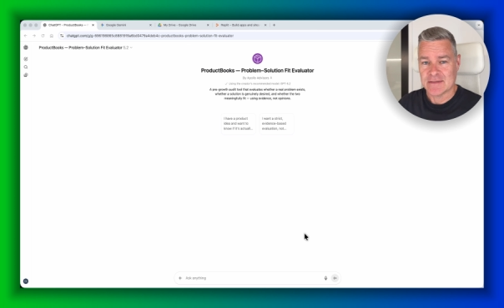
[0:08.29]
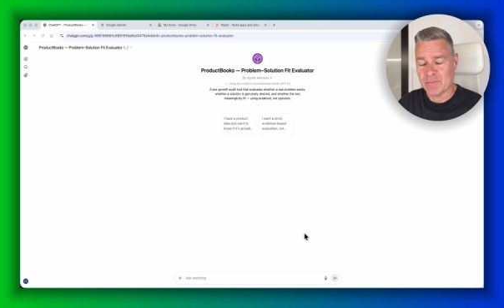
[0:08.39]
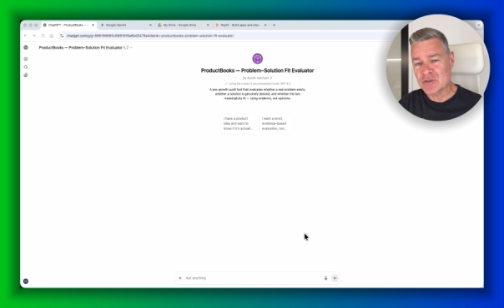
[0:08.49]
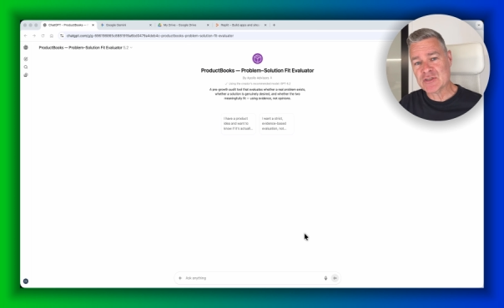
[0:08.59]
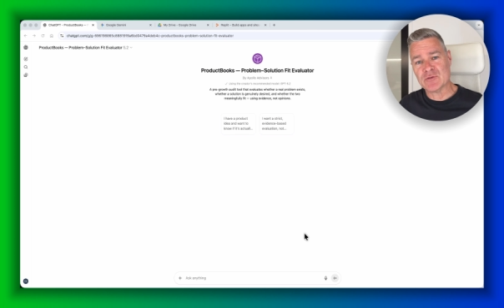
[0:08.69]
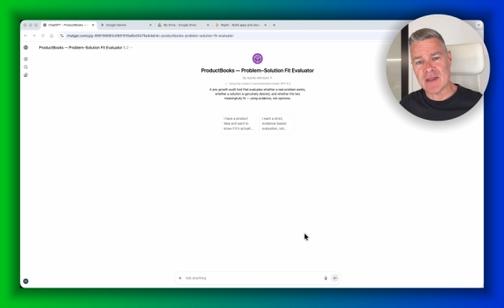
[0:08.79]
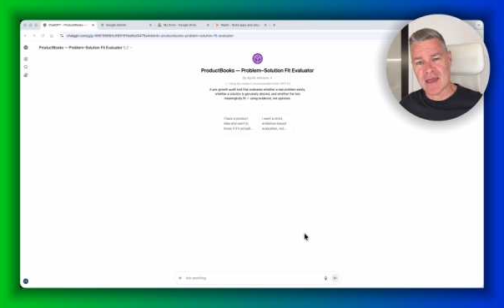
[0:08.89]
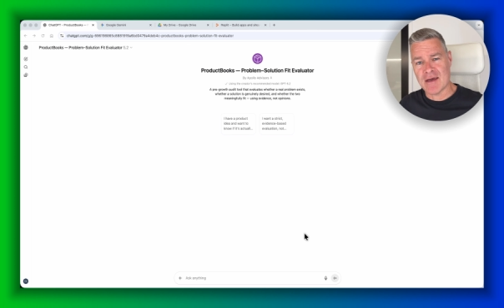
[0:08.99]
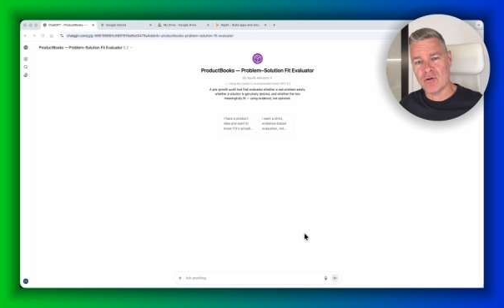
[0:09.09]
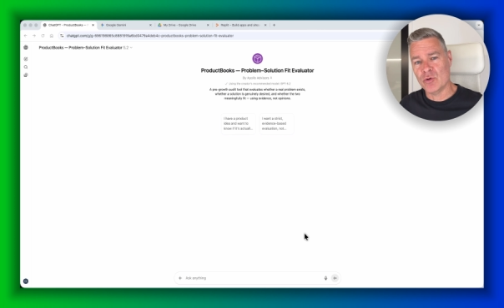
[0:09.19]
Up until
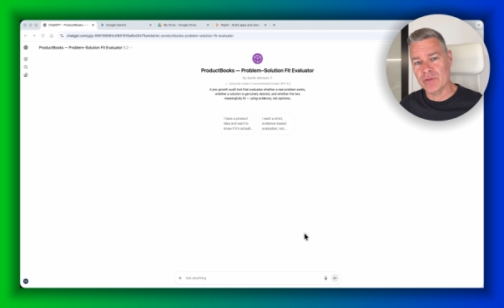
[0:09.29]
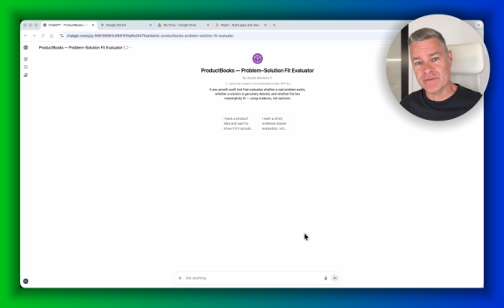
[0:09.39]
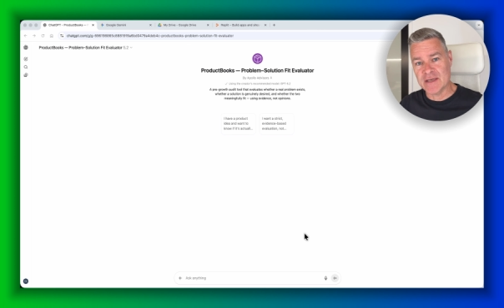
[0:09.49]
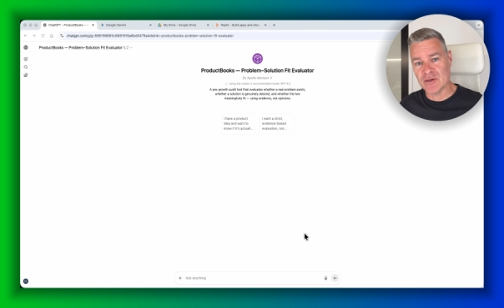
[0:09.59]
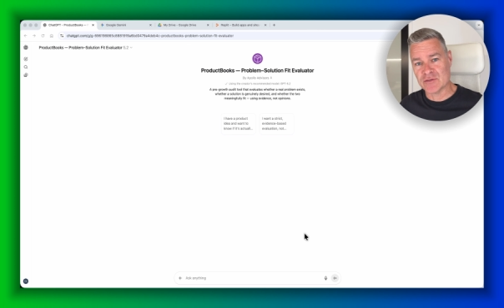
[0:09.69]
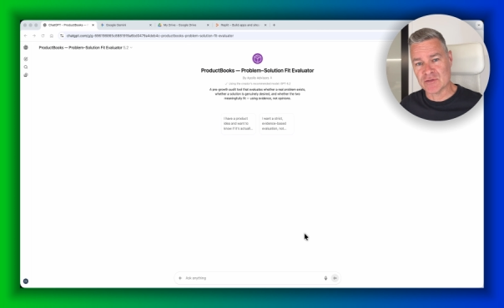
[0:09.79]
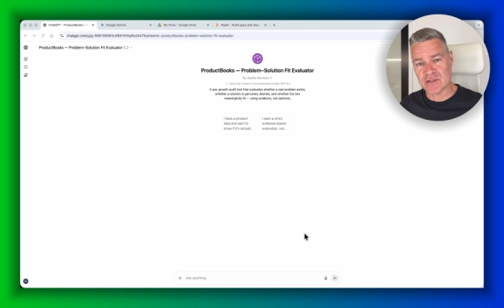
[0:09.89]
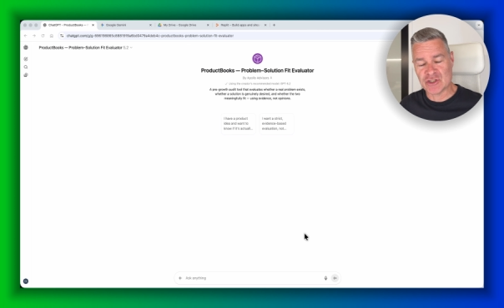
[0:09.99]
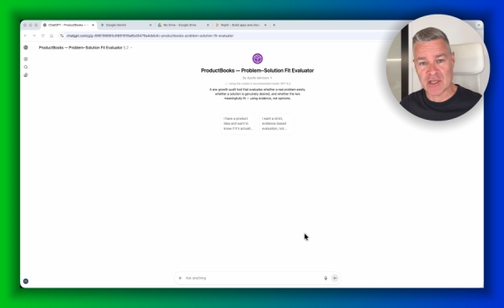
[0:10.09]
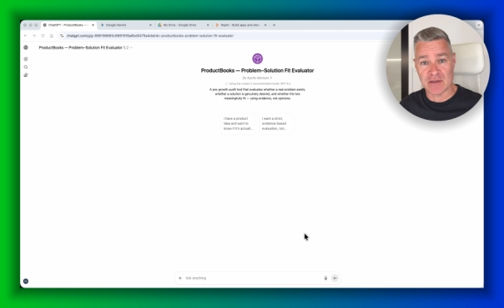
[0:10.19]
now, all the videos on
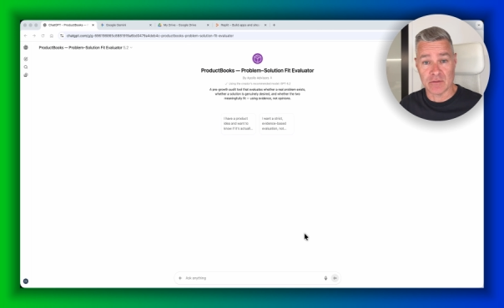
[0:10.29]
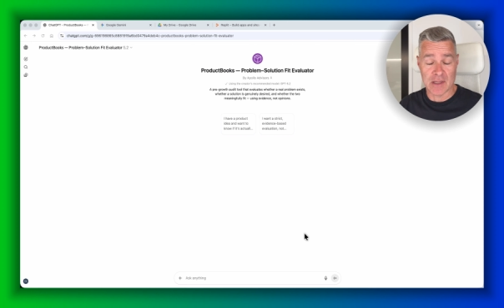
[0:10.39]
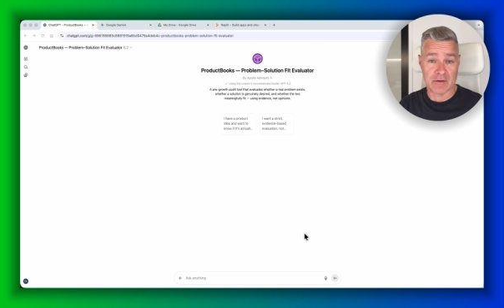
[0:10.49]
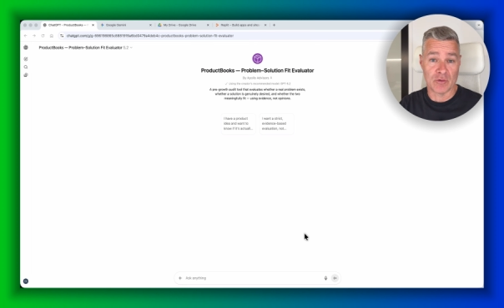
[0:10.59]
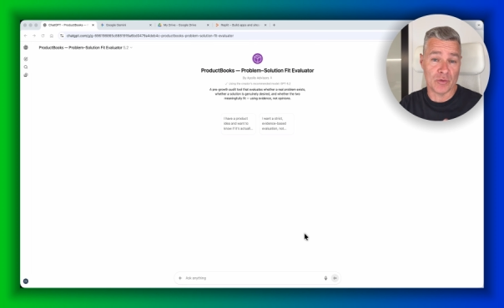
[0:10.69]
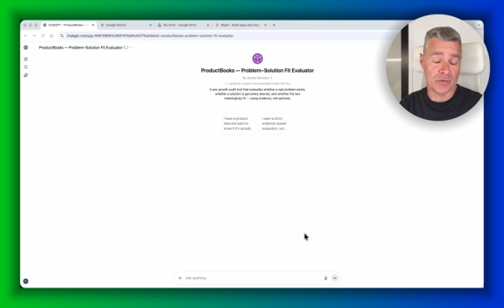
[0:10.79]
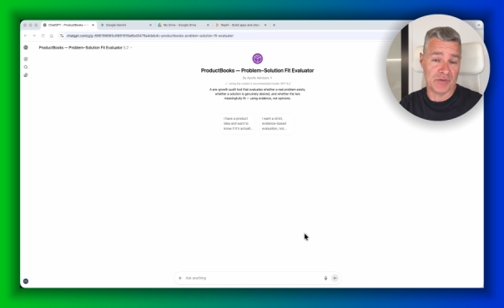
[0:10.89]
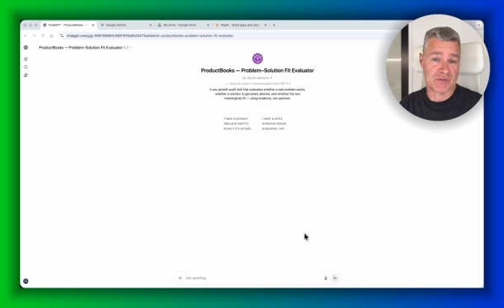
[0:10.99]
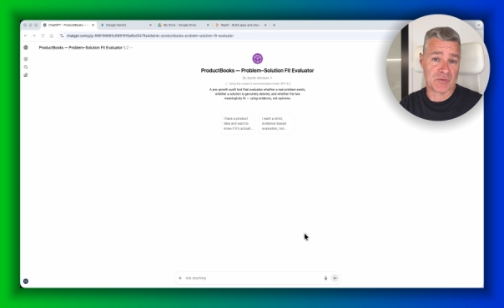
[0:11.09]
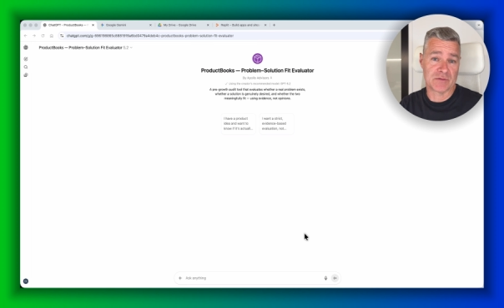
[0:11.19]
the channel are all
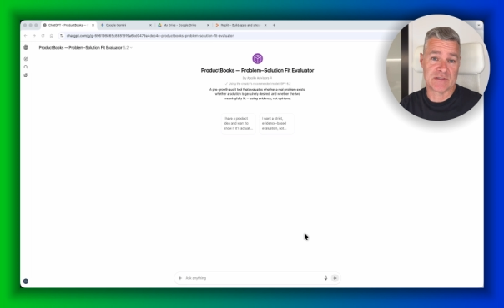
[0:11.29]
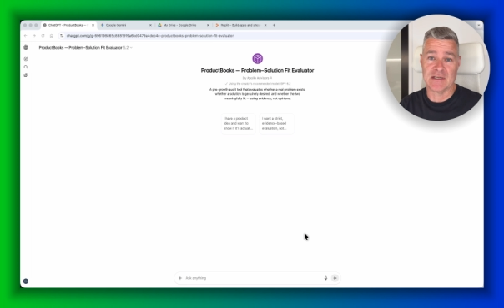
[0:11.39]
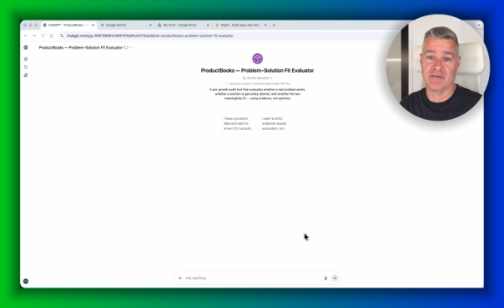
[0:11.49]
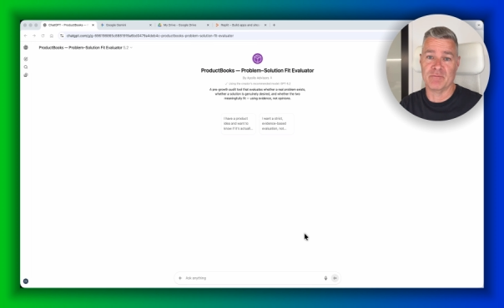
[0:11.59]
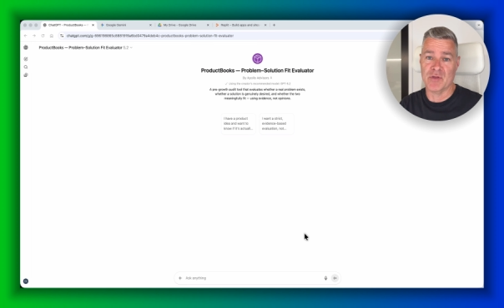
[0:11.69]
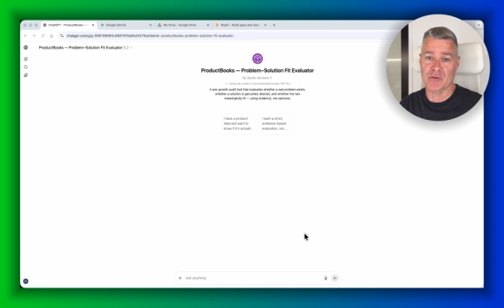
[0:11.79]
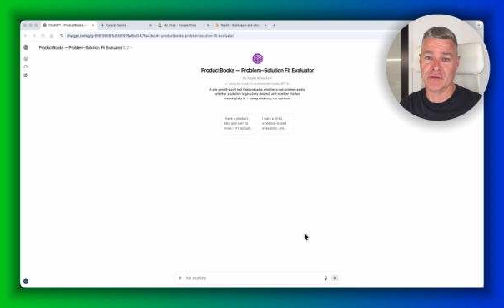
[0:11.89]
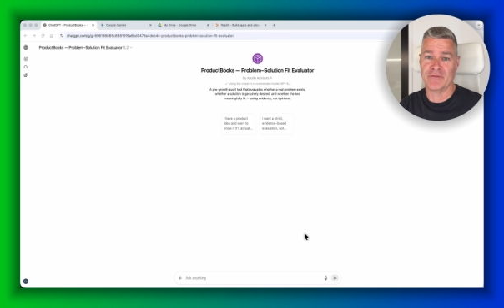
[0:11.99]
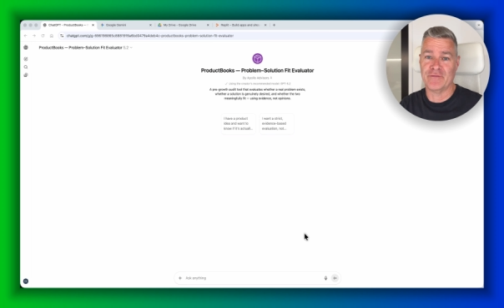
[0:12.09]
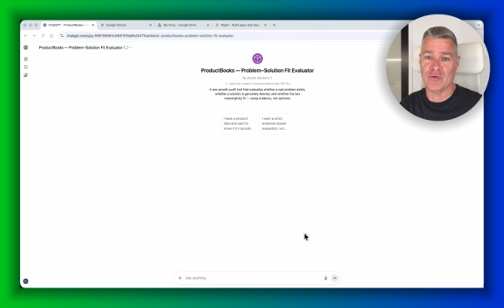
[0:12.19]
the tools that I've
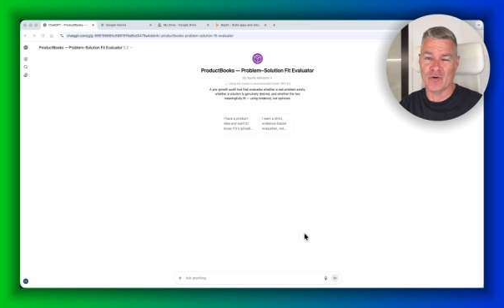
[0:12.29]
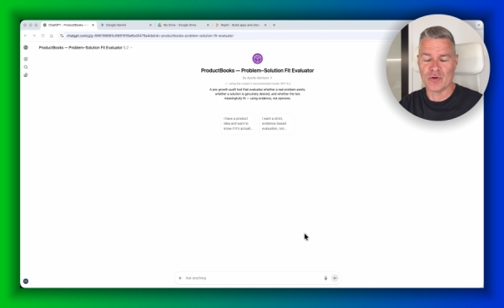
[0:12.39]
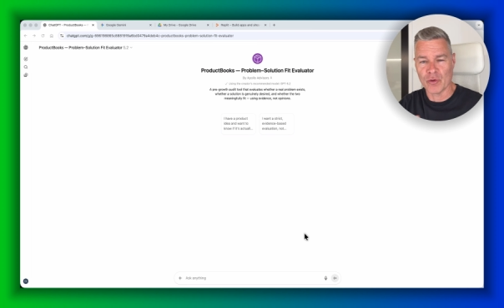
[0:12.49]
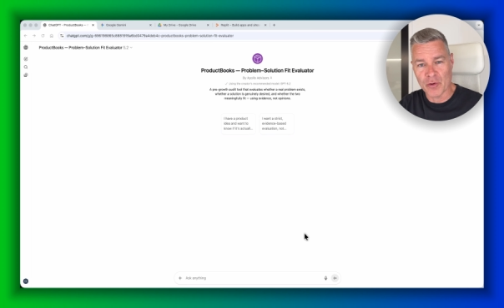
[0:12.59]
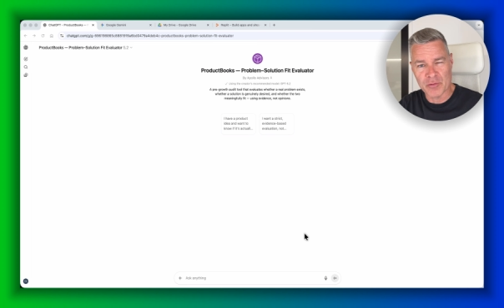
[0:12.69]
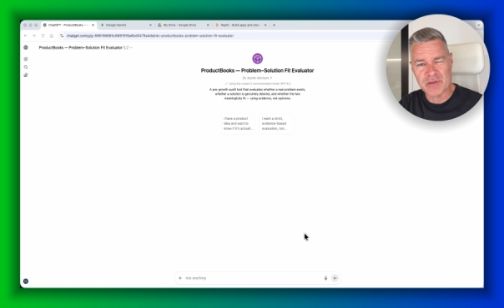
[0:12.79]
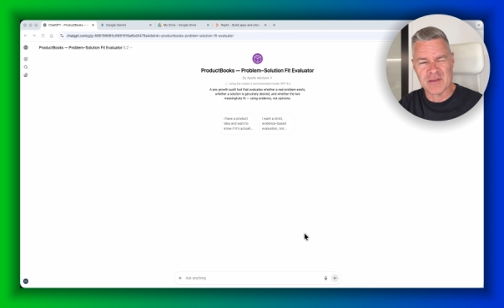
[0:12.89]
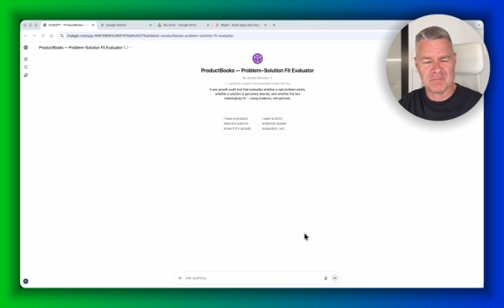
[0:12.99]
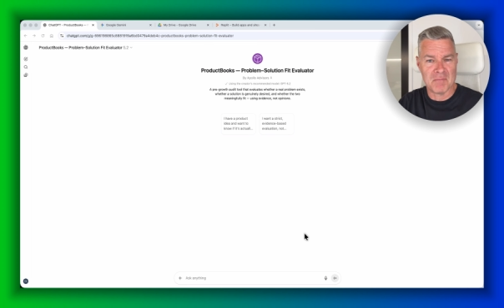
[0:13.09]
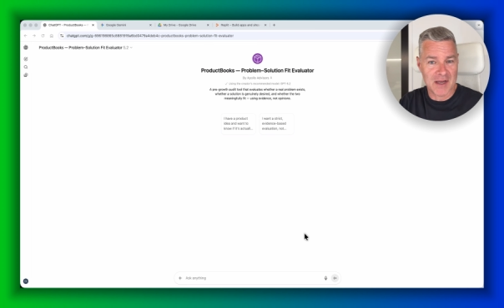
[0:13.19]
built for growth
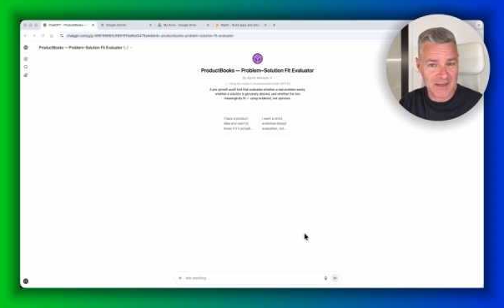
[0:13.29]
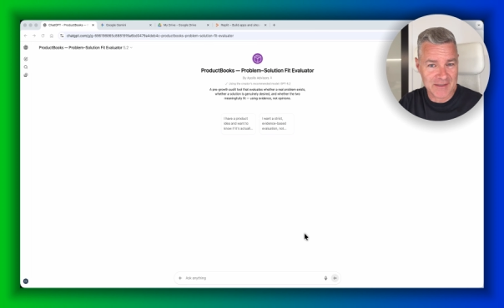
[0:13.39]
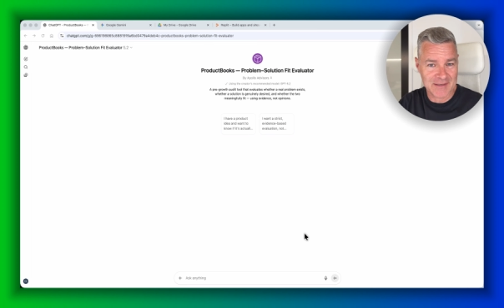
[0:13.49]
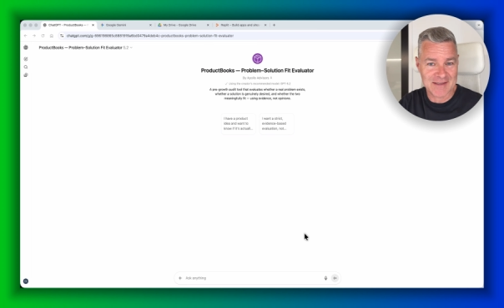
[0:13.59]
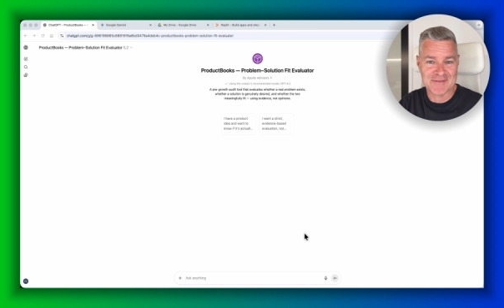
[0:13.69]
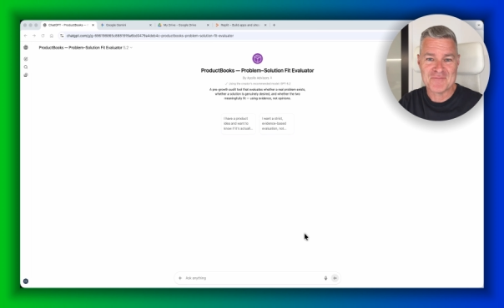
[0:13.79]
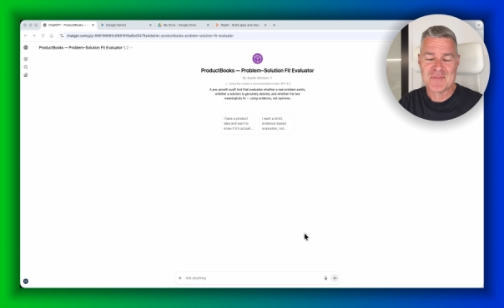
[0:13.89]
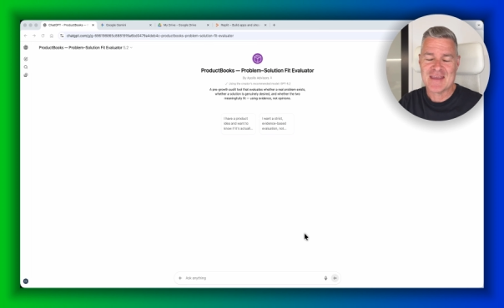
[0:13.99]
and marketing.